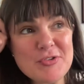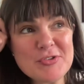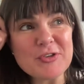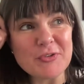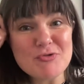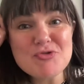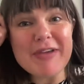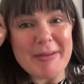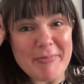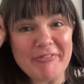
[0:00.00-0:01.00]
sort of
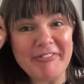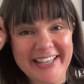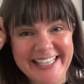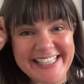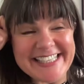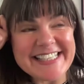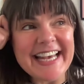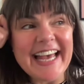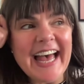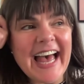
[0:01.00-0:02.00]
drip feed.
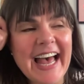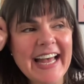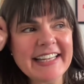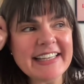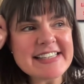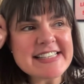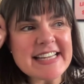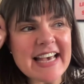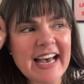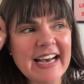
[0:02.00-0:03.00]
And
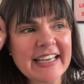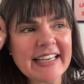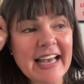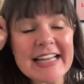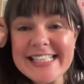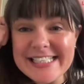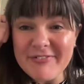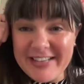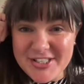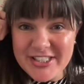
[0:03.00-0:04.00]
I did
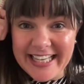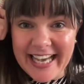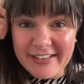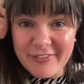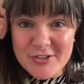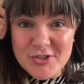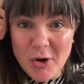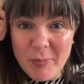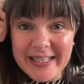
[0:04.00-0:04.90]
eventually get another job,